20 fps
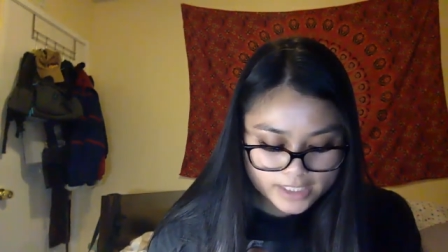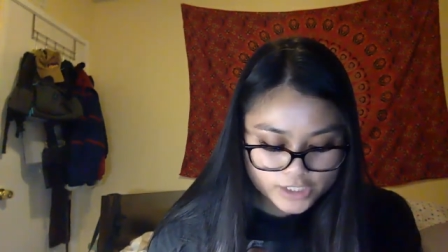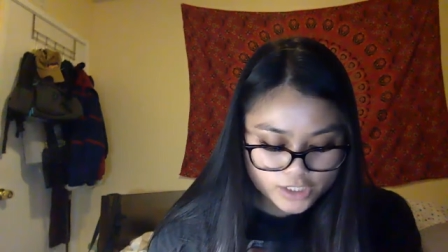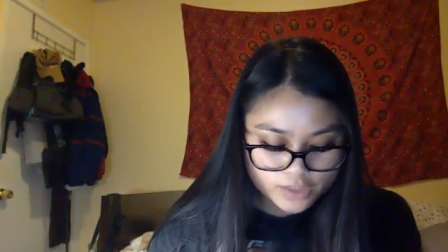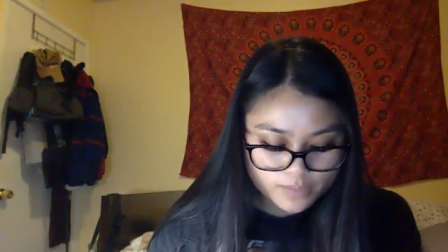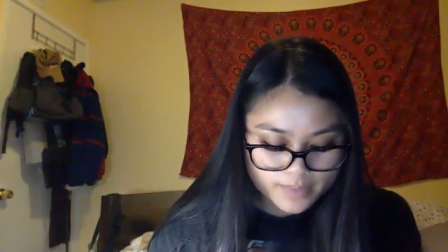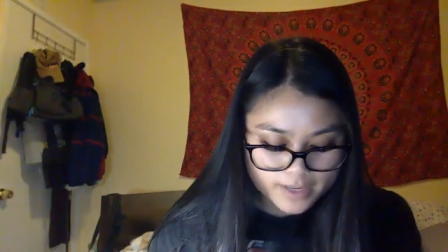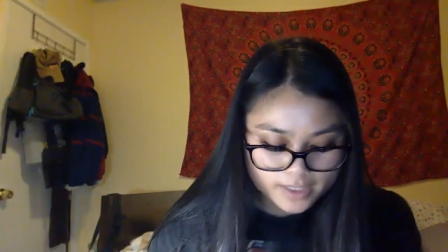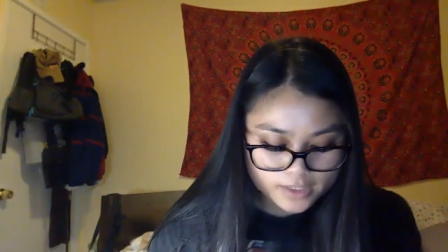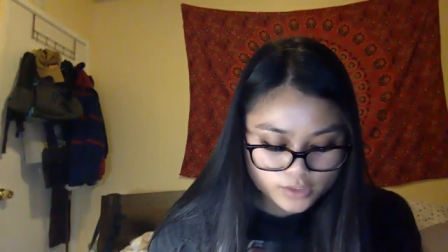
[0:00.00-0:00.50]
she
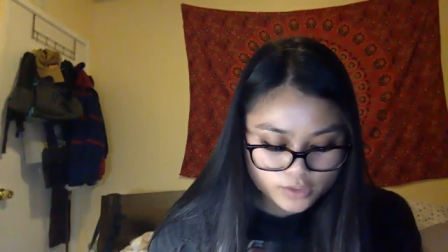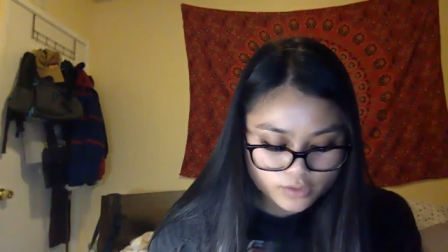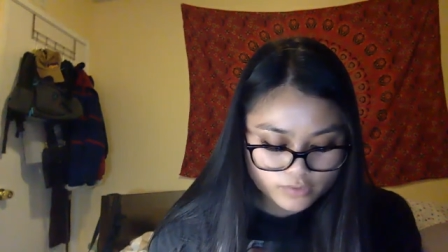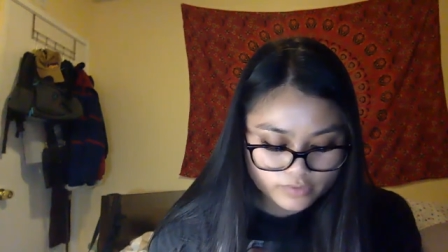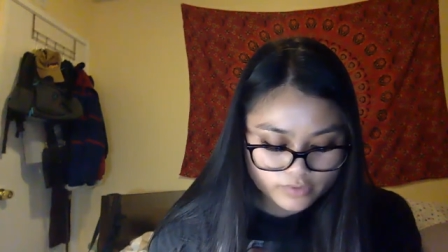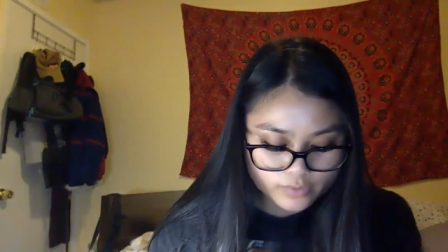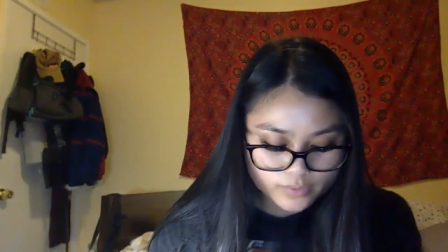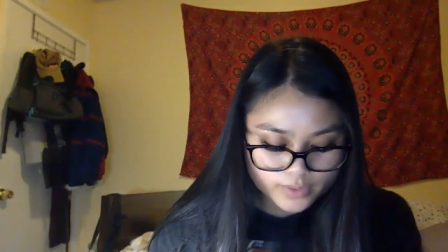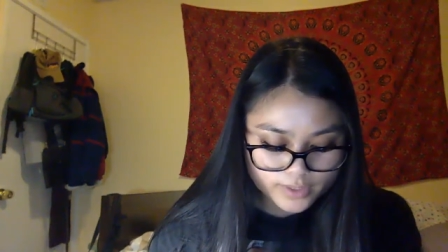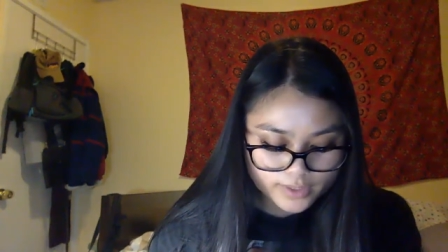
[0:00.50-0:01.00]
bent
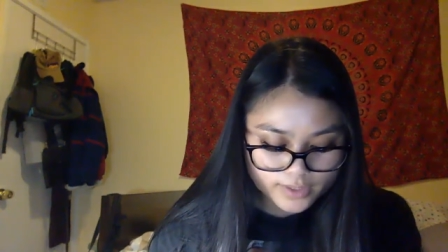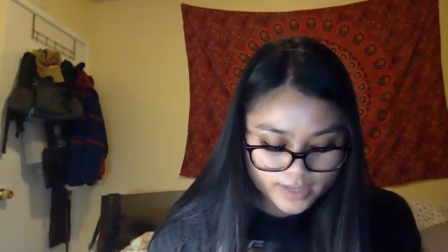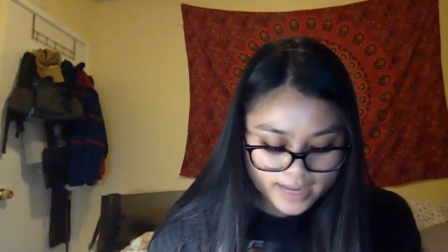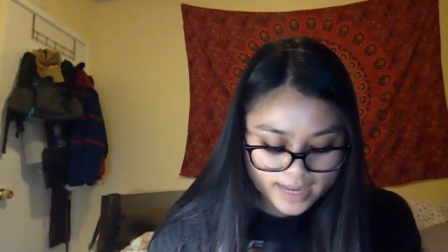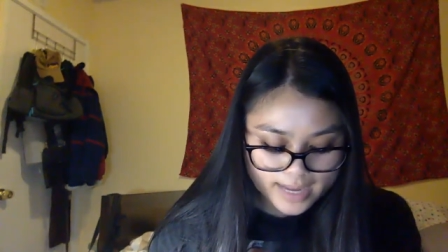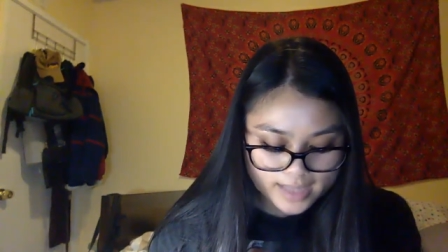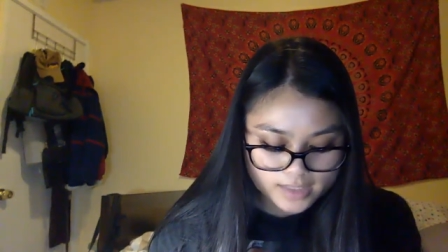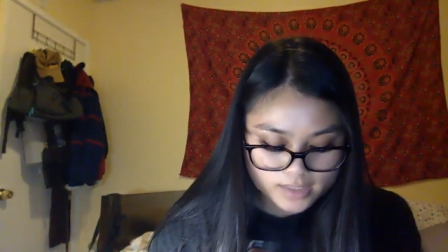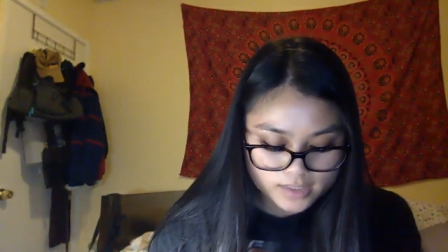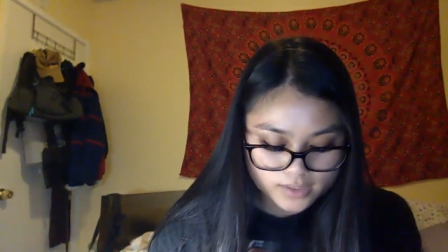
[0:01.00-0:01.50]
over with her
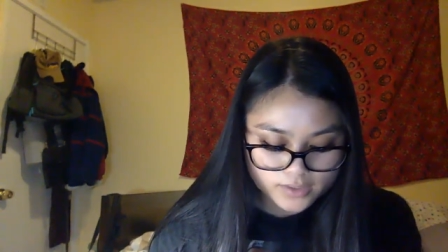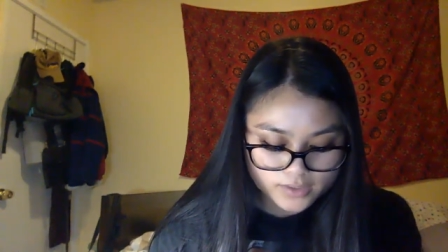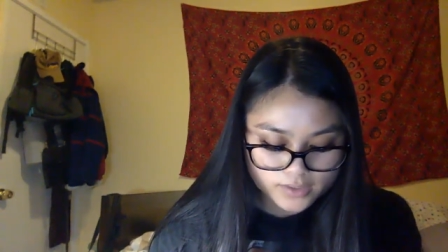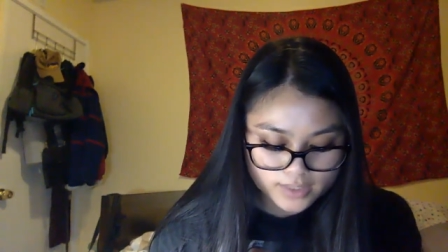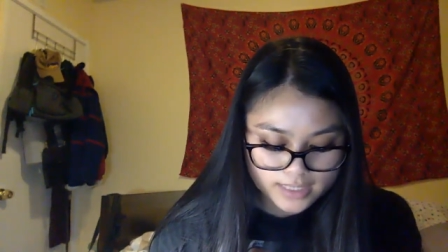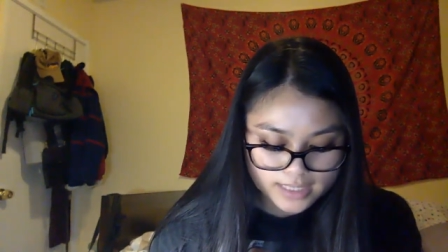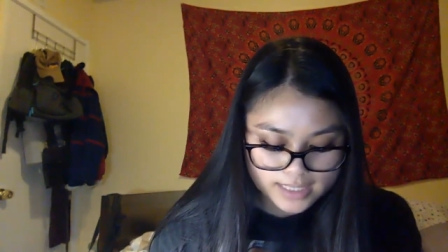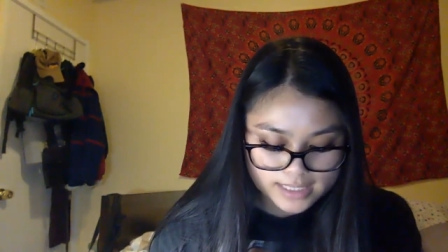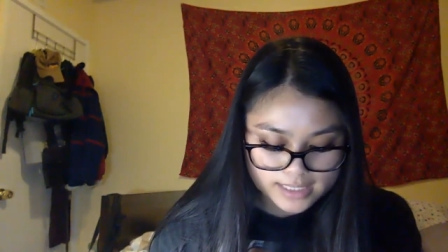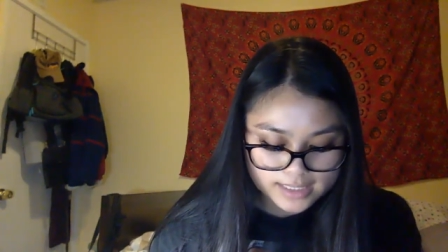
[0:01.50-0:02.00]
hands on her
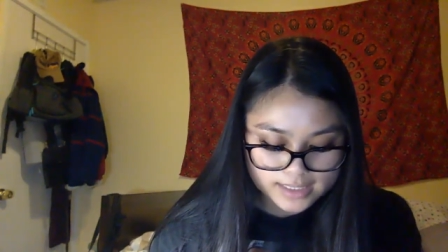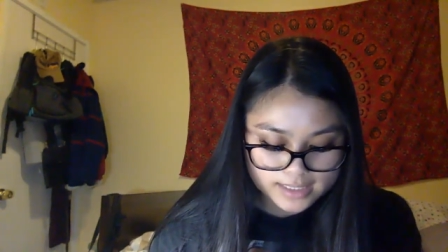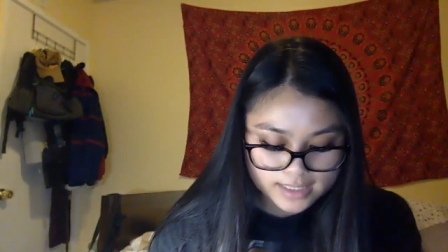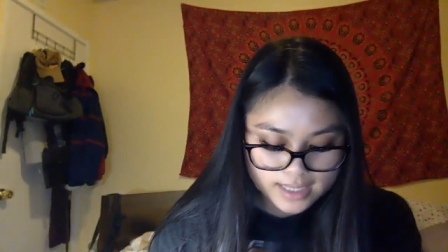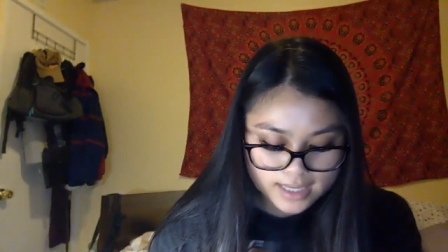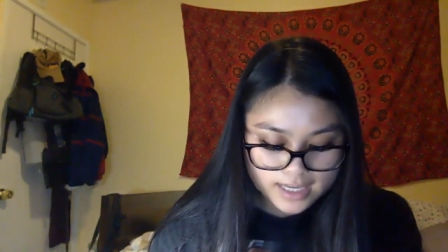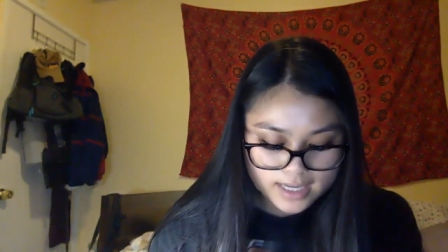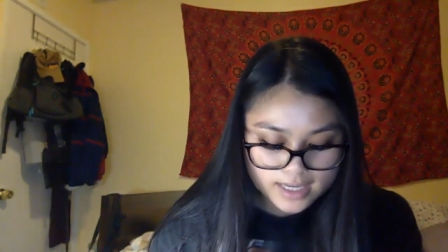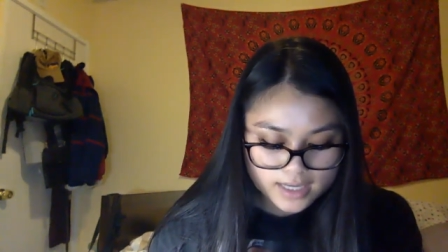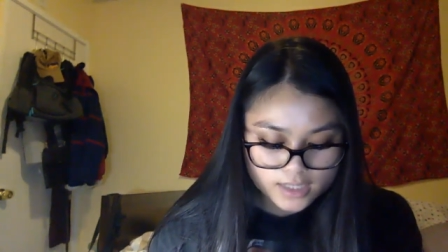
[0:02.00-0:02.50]
knees
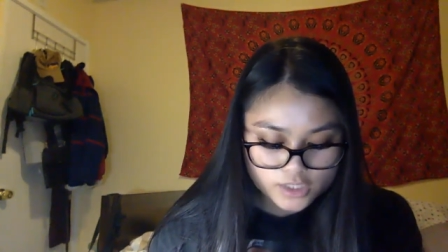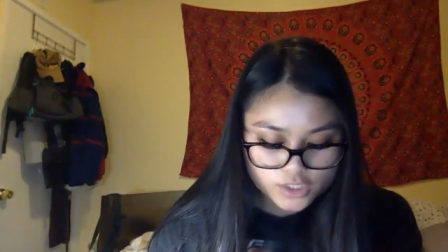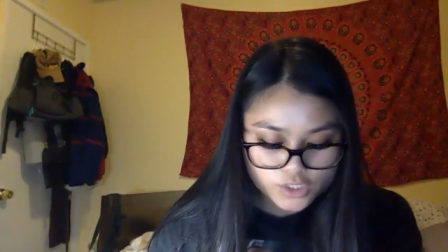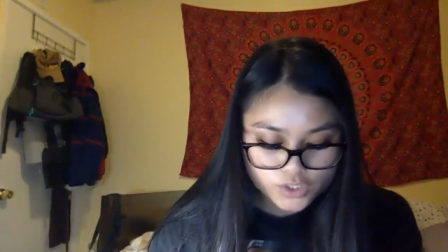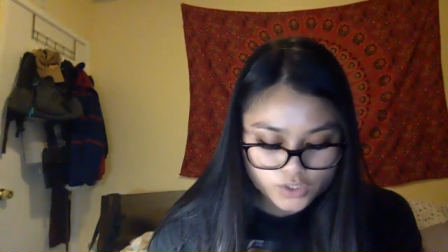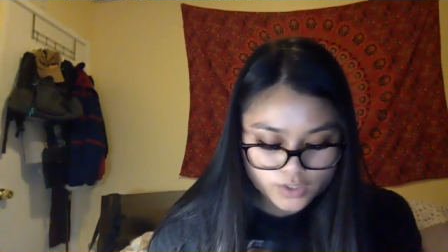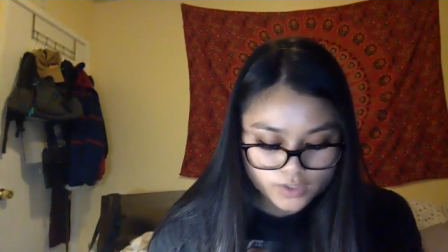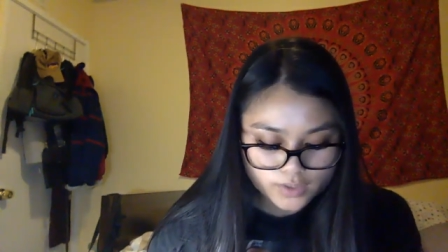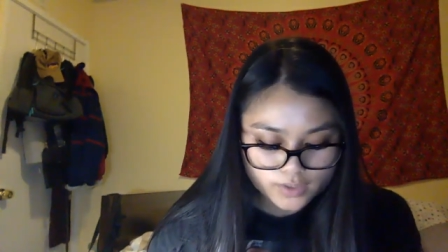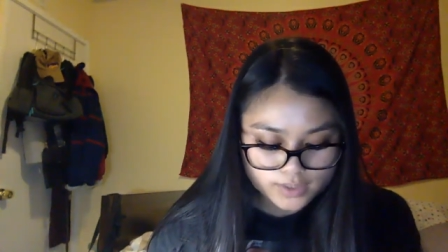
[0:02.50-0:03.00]
and
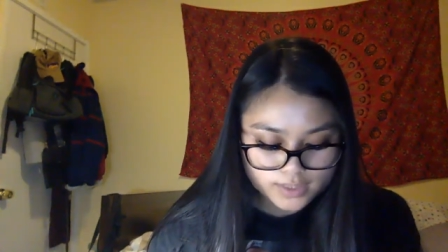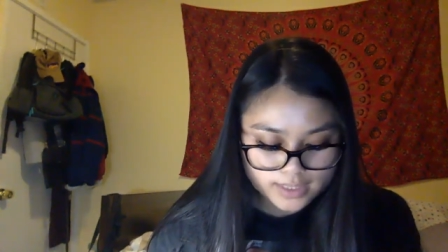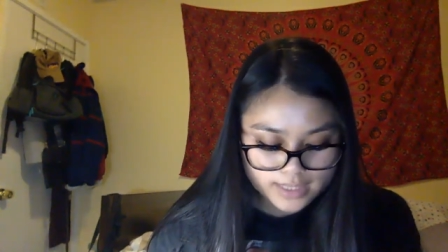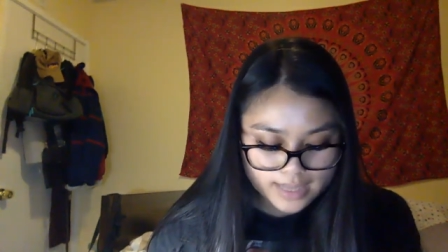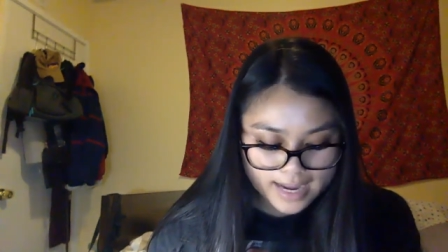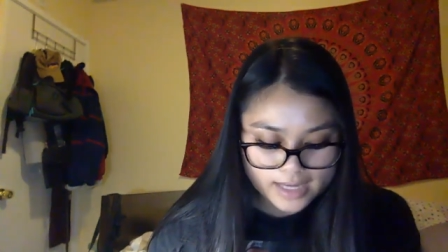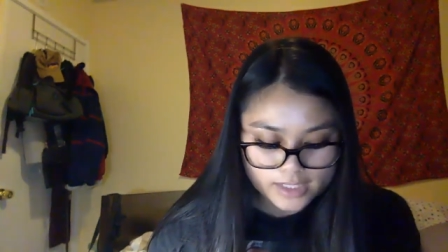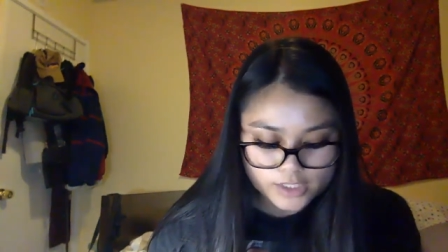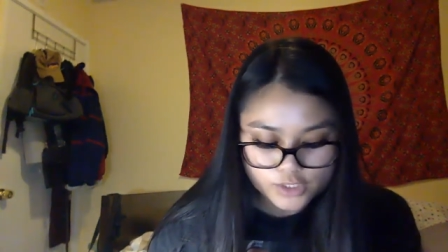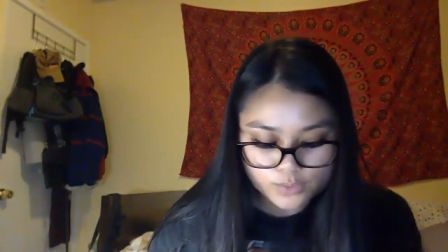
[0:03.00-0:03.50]
struggled to
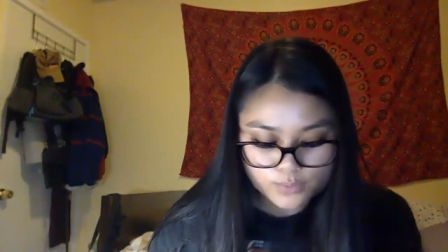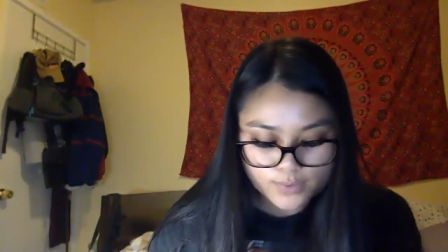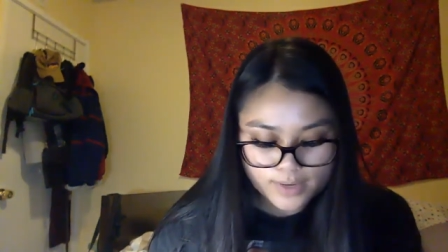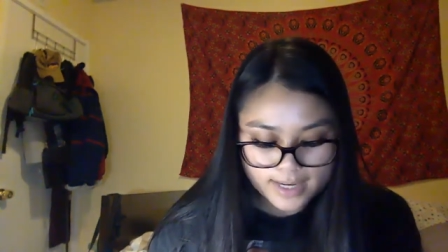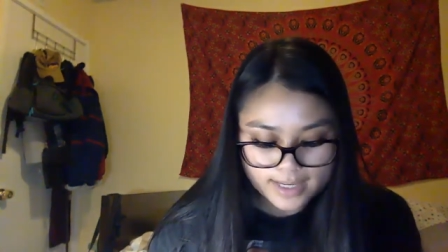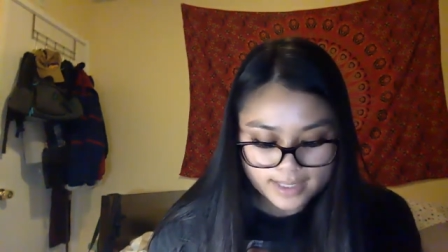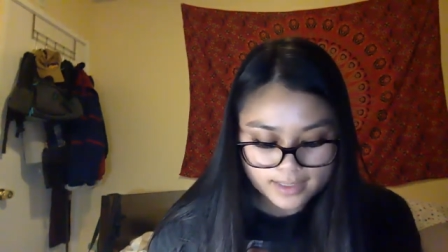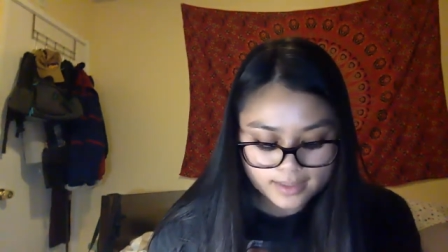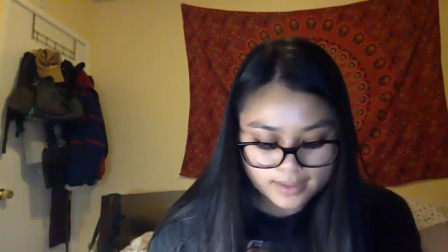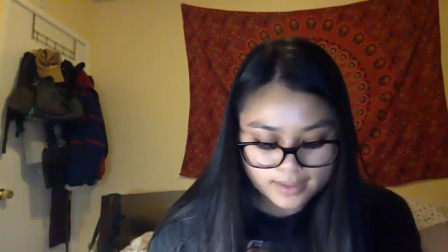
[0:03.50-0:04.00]
catch her breath.